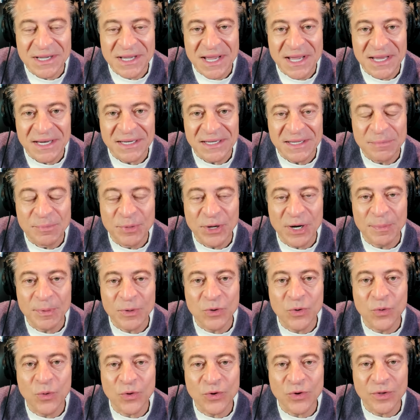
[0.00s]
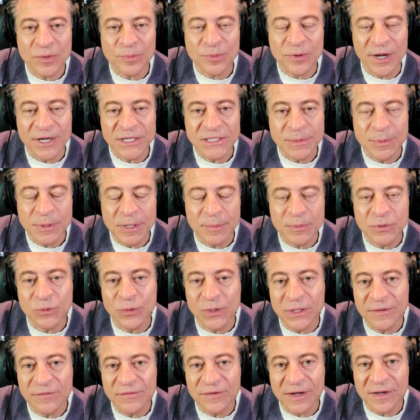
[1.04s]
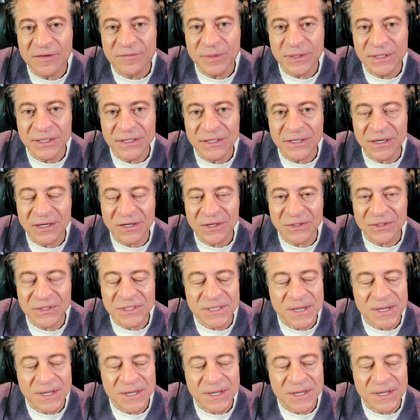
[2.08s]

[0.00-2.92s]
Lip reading: And he put up a quarter of the prize. He put up $25 million.